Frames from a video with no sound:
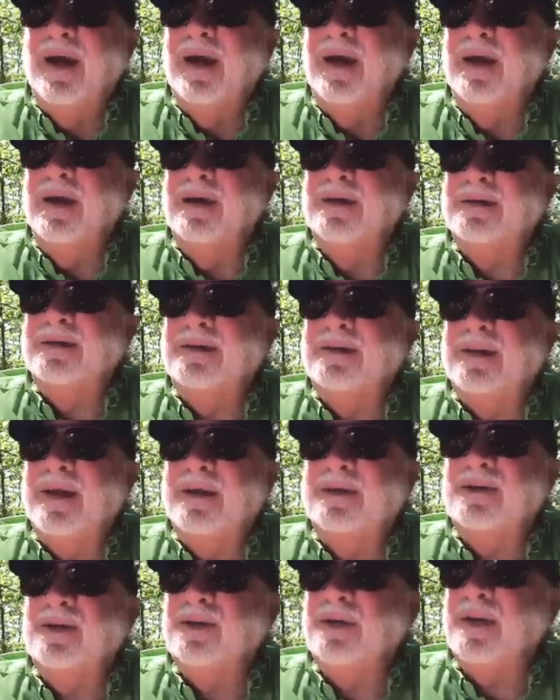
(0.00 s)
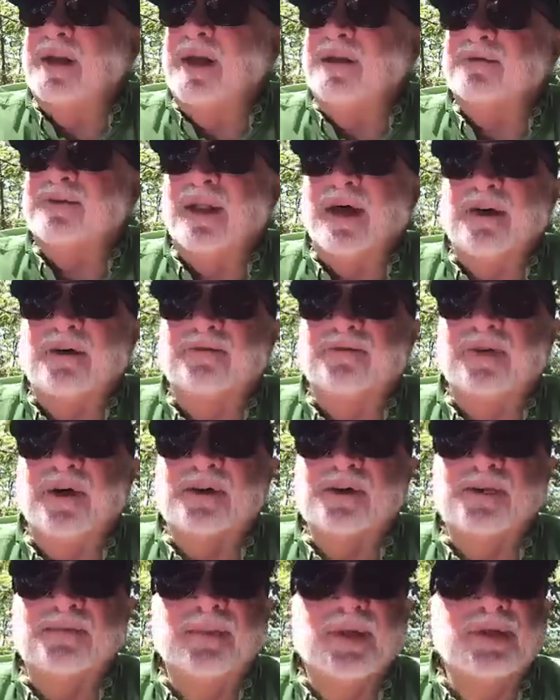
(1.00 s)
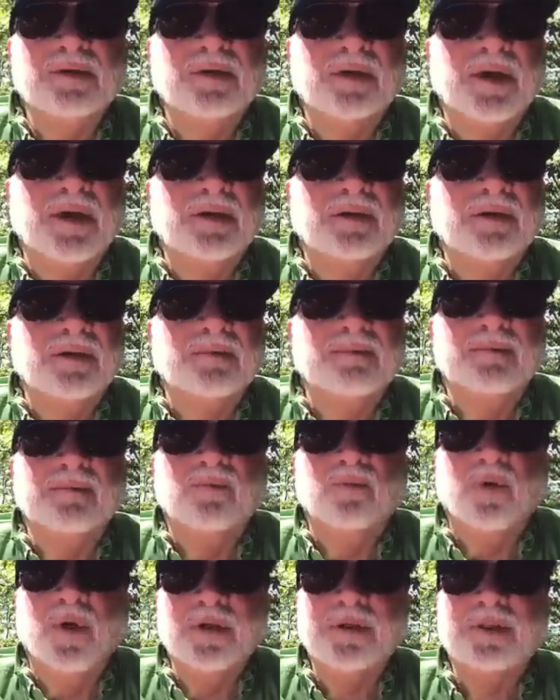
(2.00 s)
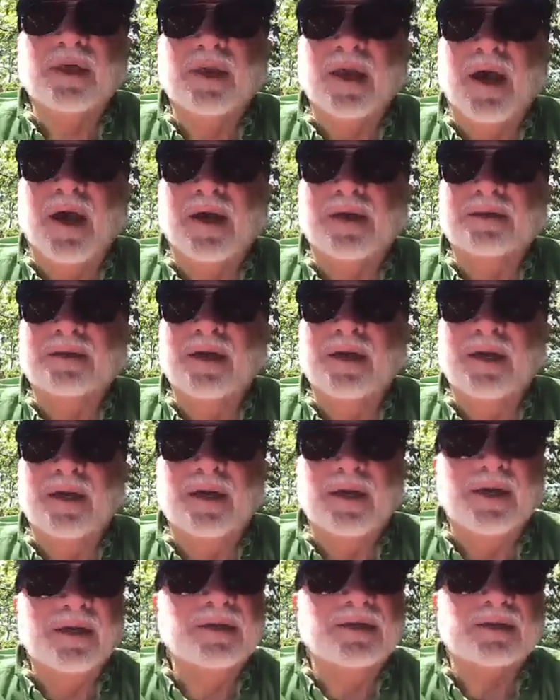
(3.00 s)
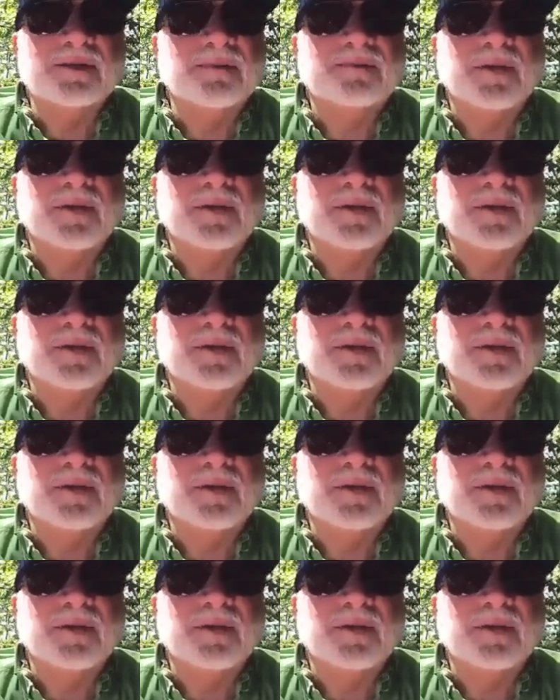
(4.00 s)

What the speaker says: And now you can have a lot of flexibility of what the ID is,